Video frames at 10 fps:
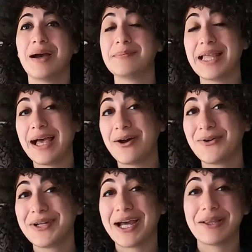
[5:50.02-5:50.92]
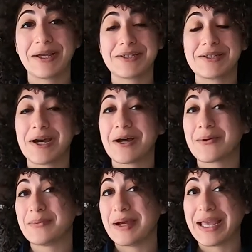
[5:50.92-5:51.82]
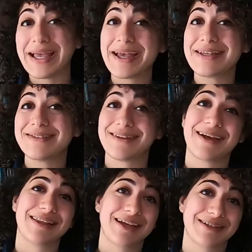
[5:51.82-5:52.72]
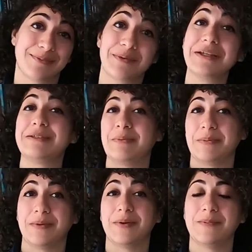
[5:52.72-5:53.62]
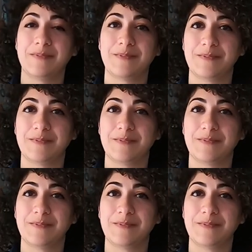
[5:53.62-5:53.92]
I'm loud, I like to talk with my hands, and I like to please people.